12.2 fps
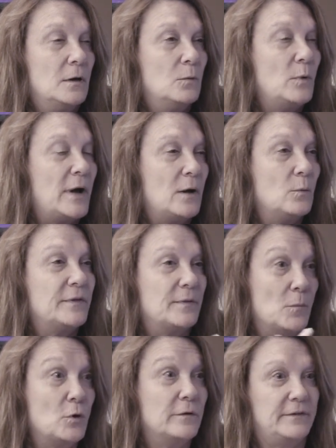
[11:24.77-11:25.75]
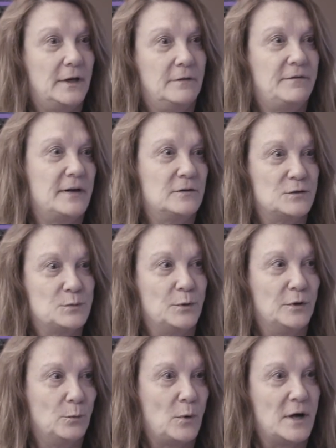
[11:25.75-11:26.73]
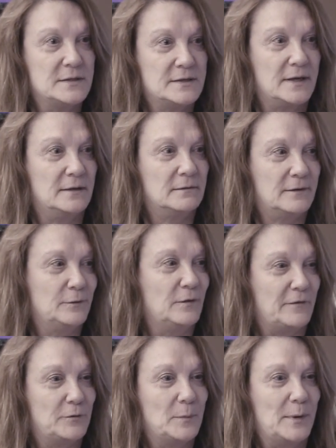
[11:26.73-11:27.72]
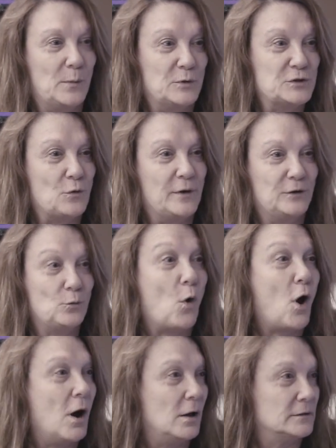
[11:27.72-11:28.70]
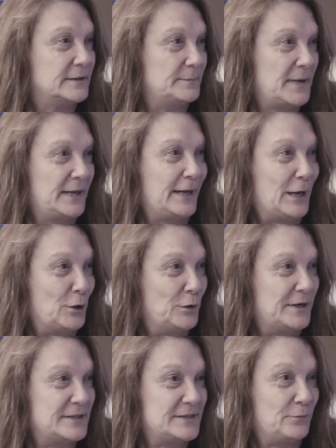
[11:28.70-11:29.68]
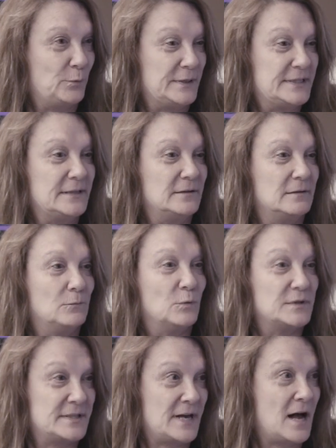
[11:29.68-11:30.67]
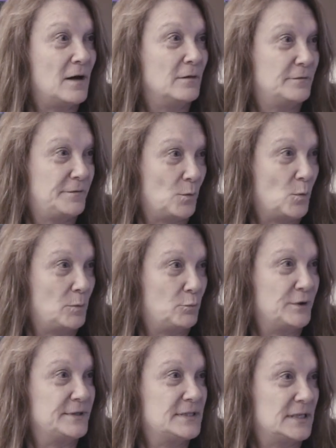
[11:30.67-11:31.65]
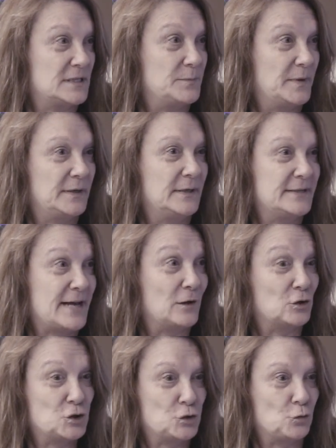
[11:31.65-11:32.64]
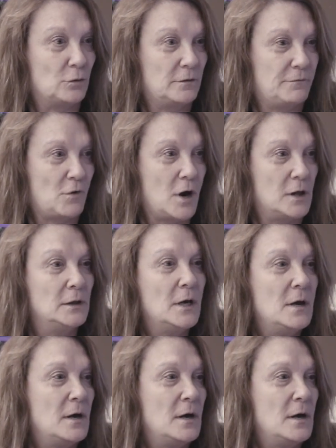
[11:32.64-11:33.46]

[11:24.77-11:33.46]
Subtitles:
Well, what the motivating factors were was that government was going to halt in many areas if we didn't resolve the $1.6 billion shortfall.